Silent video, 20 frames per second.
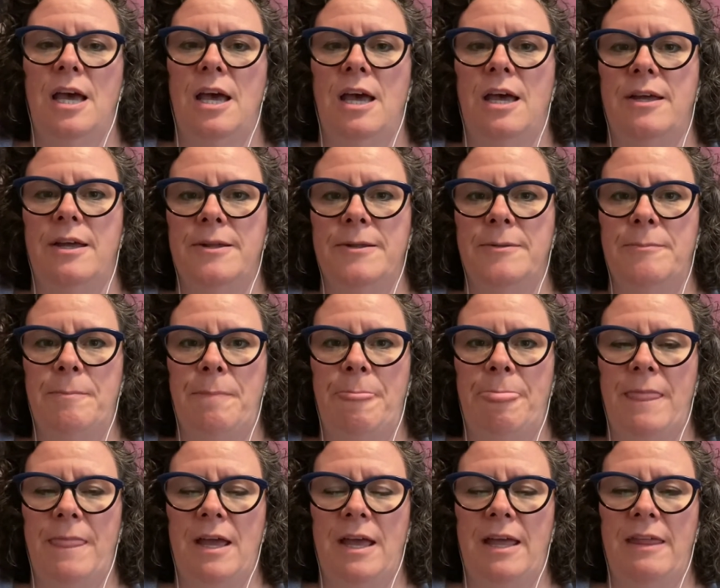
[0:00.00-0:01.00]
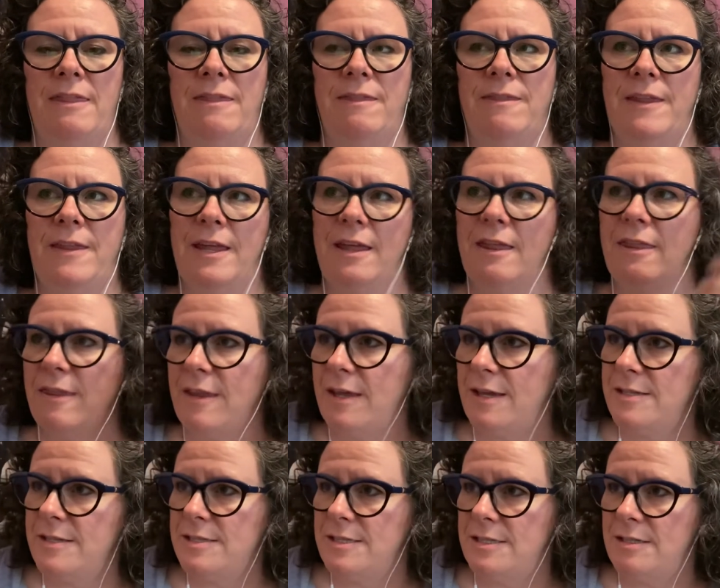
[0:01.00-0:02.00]
I think
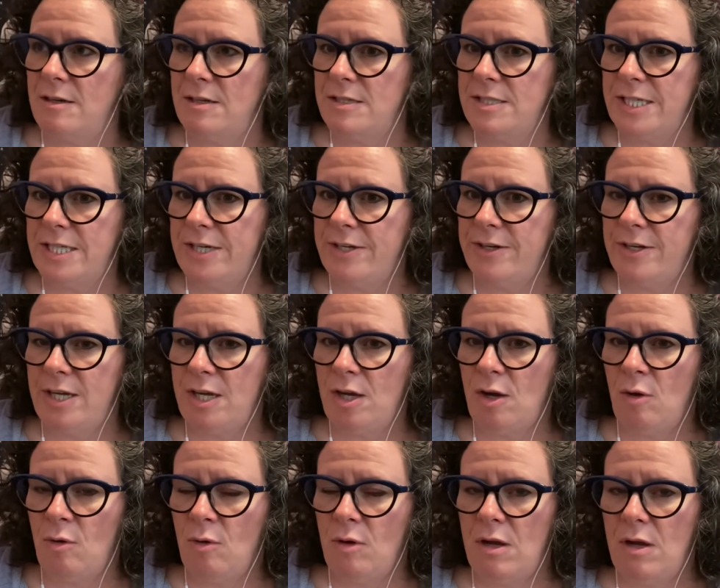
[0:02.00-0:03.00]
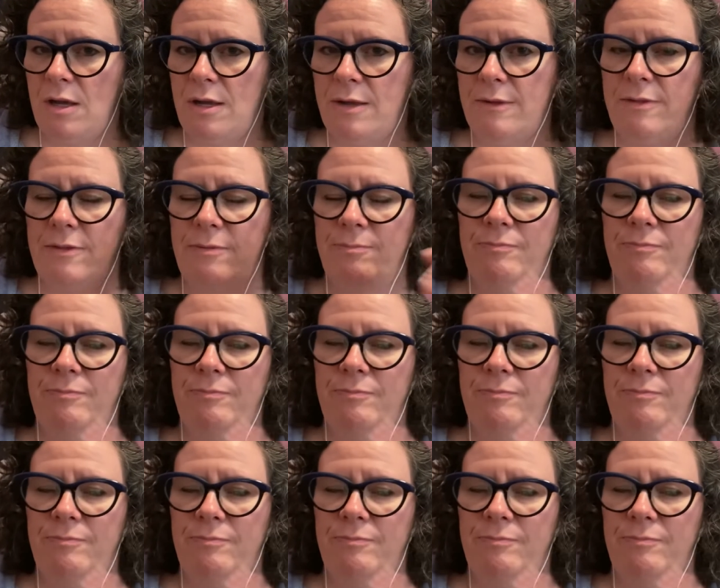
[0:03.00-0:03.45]
that in Ontario, I